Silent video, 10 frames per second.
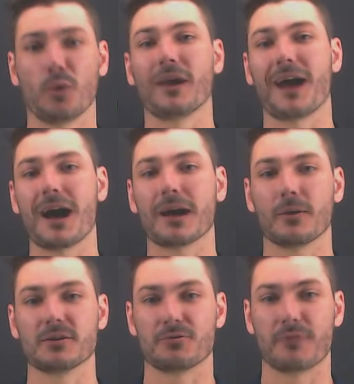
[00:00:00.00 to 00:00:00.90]
we are
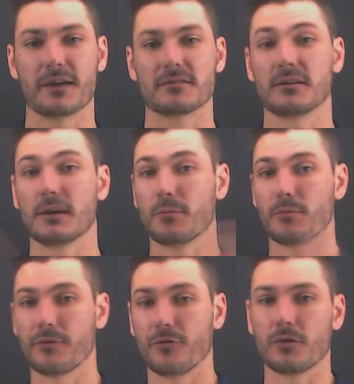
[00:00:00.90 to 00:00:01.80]
going to round the number
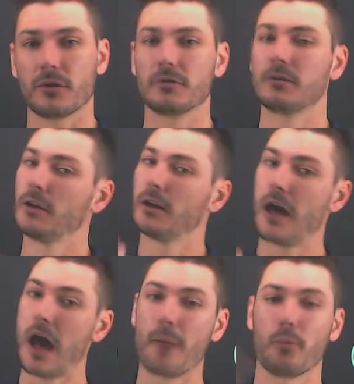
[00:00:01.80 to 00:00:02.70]
before
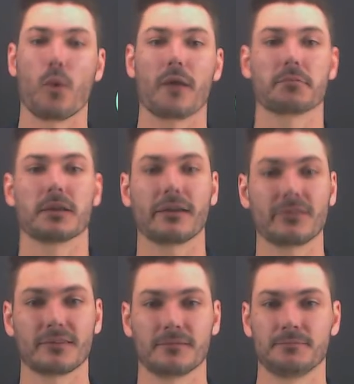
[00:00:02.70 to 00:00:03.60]
up one
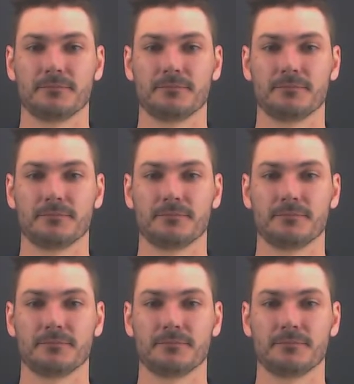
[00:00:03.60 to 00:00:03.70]
place.